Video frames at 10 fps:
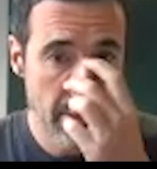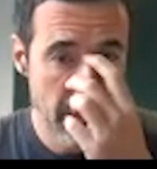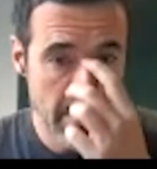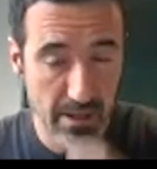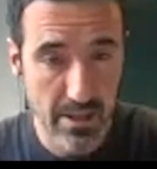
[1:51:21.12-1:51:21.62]

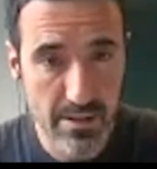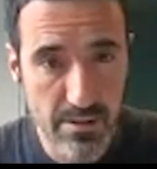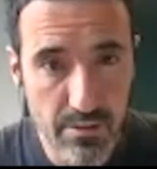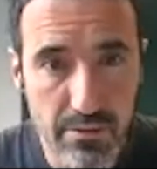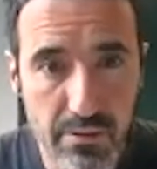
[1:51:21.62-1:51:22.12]
Okay,
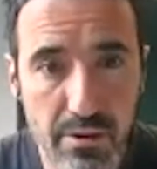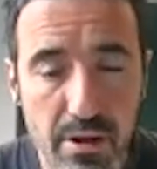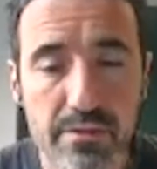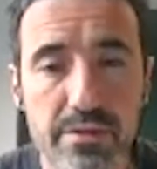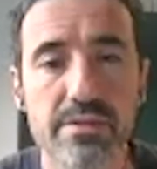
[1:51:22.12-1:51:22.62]
so if a
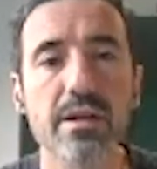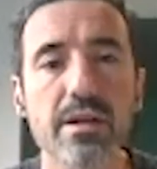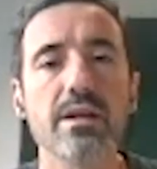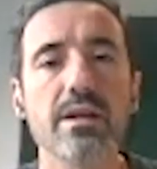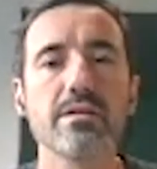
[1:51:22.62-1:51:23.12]
graph is
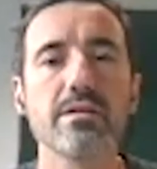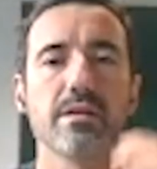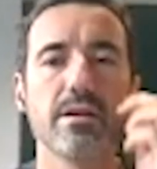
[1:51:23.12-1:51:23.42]
finite,